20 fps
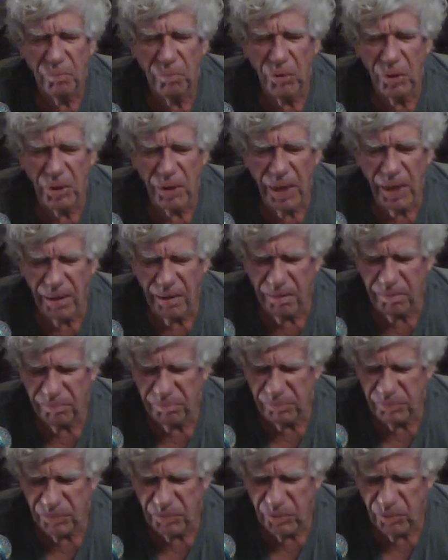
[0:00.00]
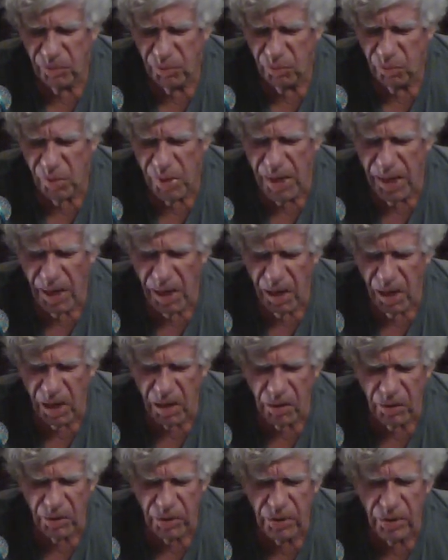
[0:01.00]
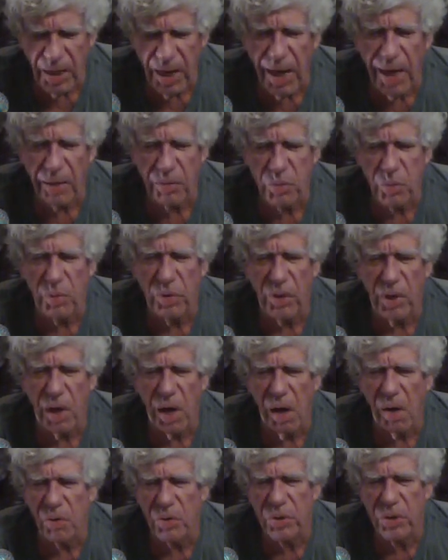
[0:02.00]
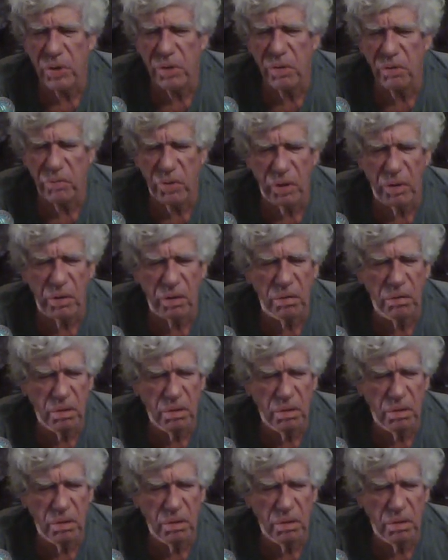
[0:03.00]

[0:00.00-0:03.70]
But that we had a lot of good times with the auctions and